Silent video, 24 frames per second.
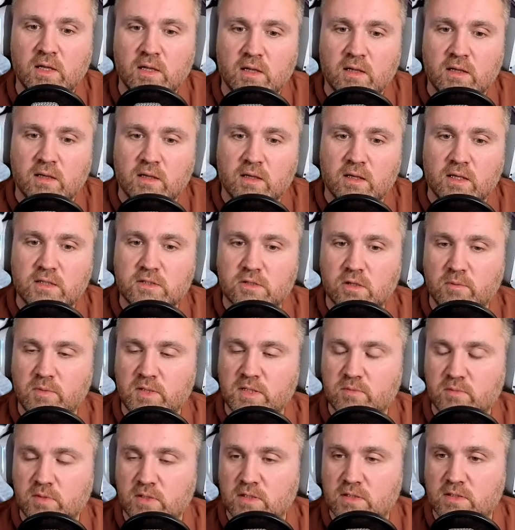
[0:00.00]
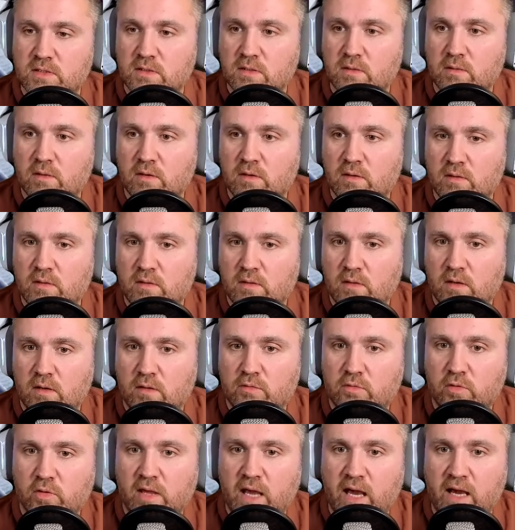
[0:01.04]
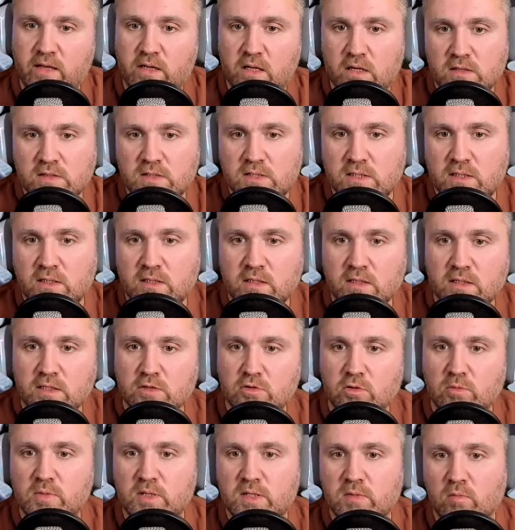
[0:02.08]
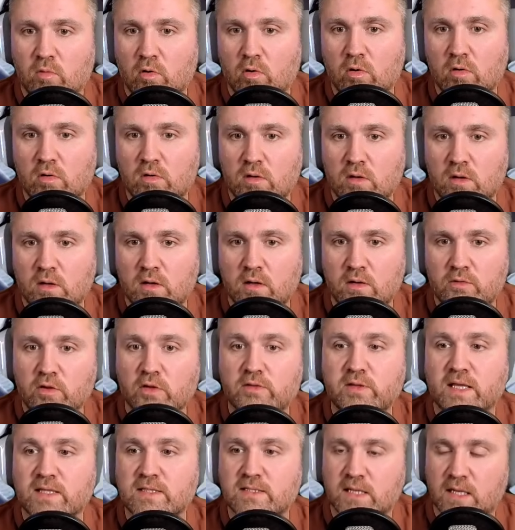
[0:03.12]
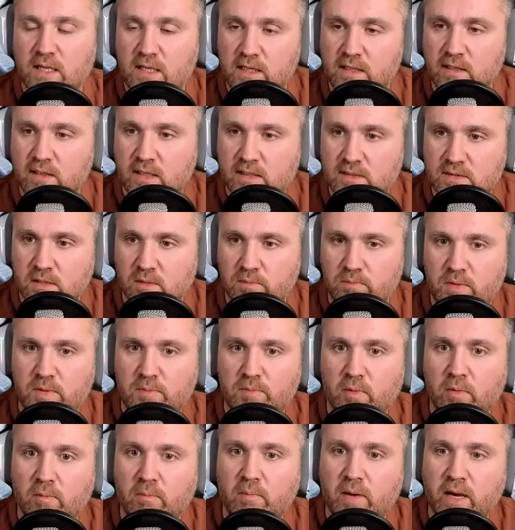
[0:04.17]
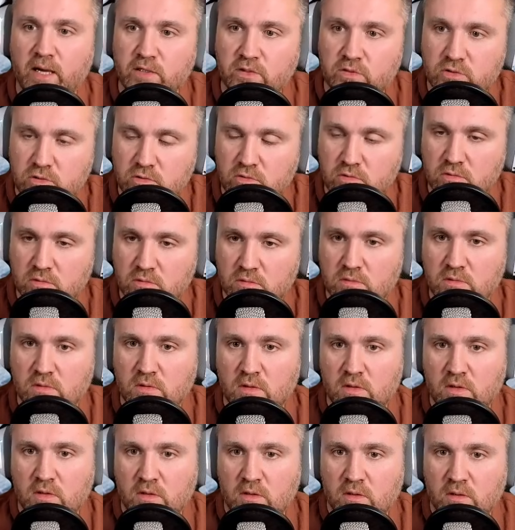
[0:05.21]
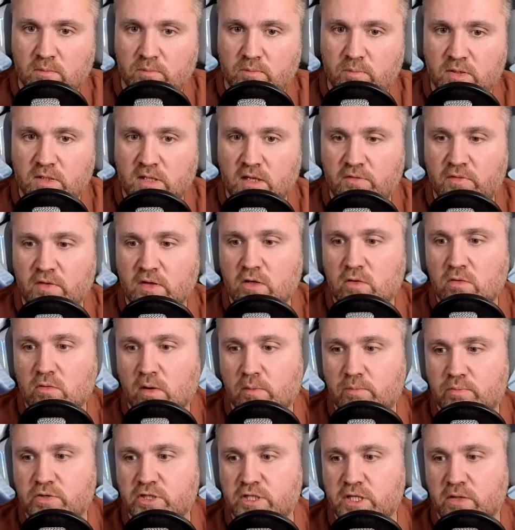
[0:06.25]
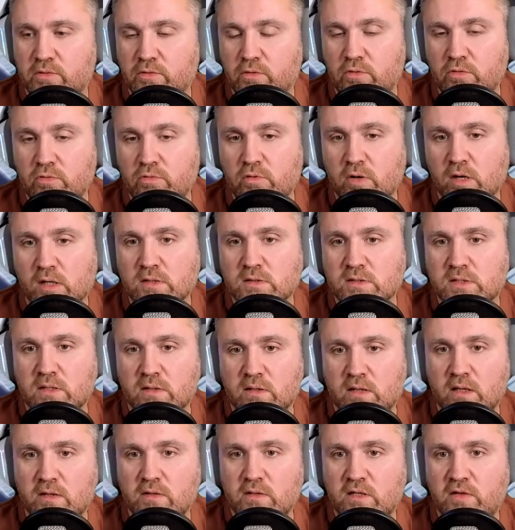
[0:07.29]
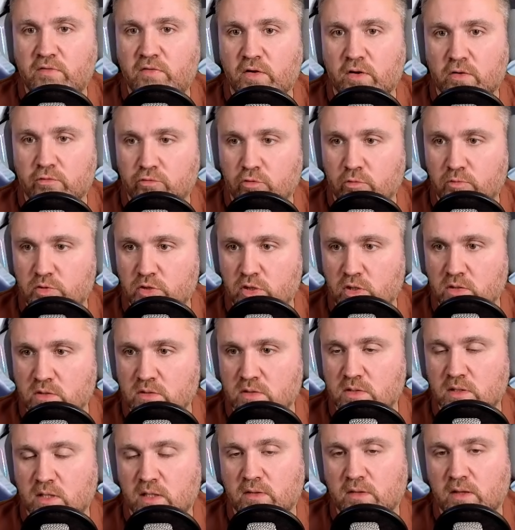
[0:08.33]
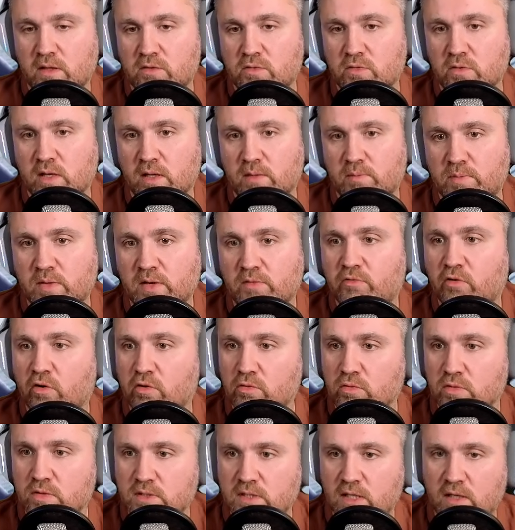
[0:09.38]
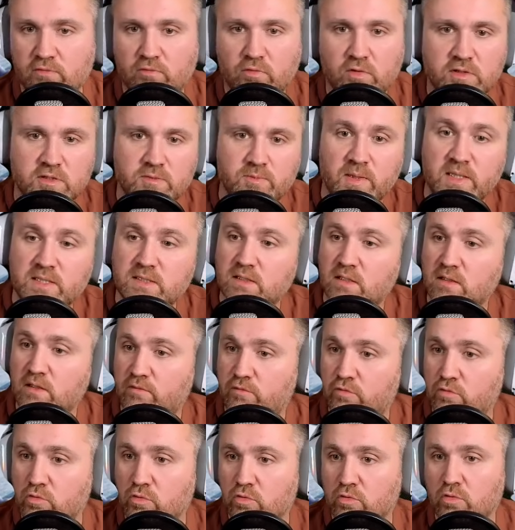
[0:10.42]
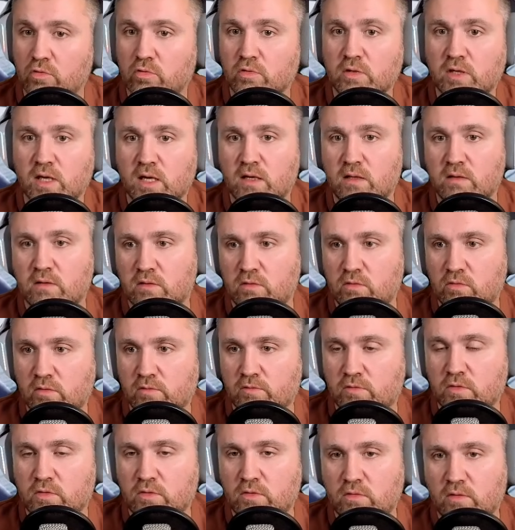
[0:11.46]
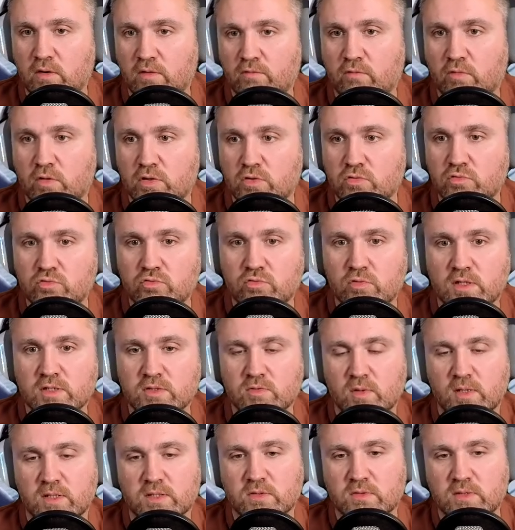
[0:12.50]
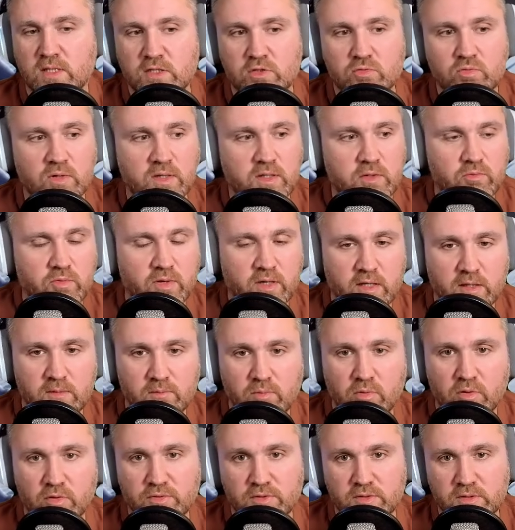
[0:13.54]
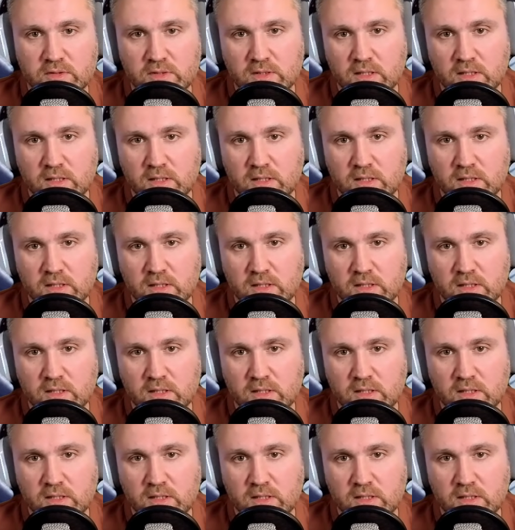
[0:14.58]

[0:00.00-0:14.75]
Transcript: the guidance here is a bit more, not as clear as some people might do. But I think you appreciate the nuance and that different options, and that you can pick for yourself what's best. And if you don't know, again, you have what to do as well. So that's really, really important.